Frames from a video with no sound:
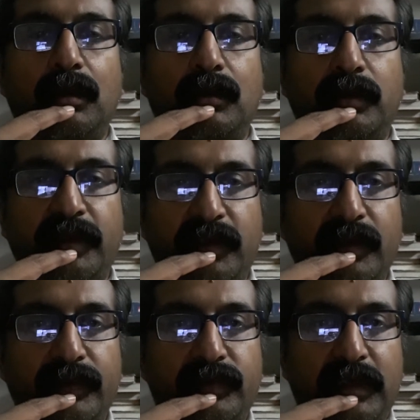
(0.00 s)
Good
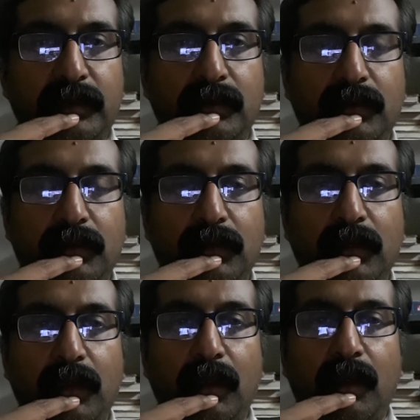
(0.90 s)
evening everyone.
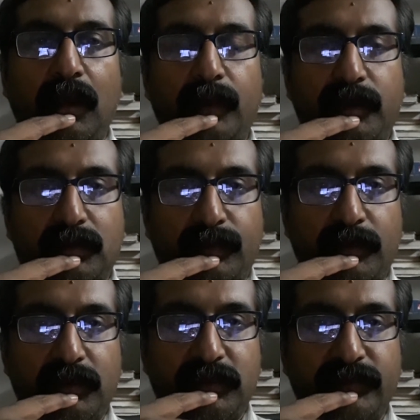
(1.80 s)
I am Dr.
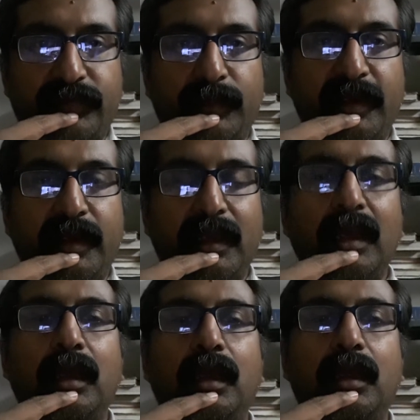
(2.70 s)
Murali from India.